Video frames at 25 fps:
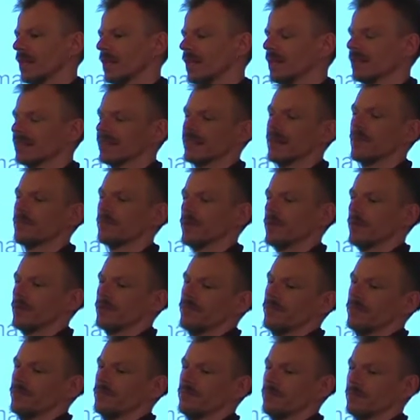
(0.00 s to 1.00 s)
in
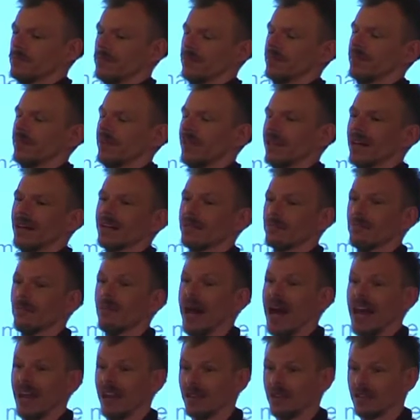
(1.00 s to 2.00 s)
separate, like
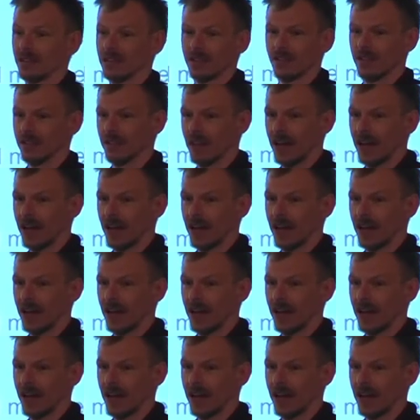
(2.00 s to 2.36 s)
mallocked